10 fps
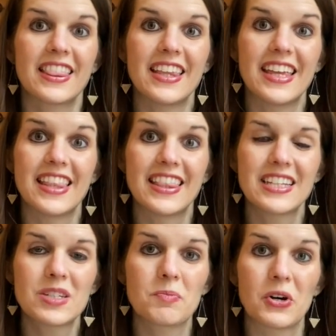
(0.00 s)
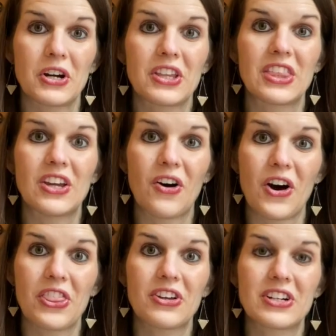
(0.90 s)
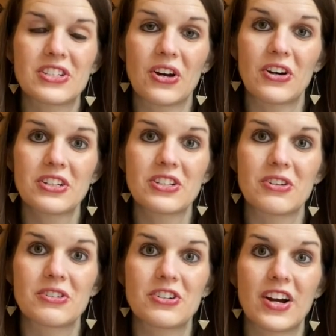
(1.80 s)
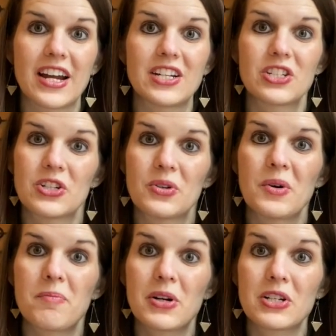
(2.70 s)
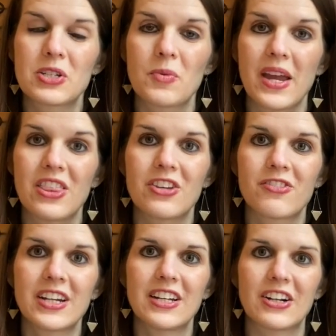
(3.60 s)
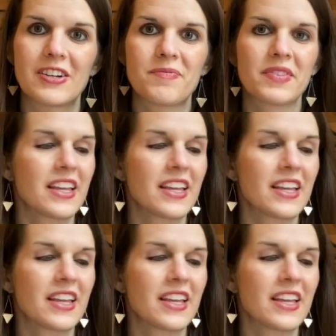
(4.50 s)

In this book, the author is also trying to persuade the reader.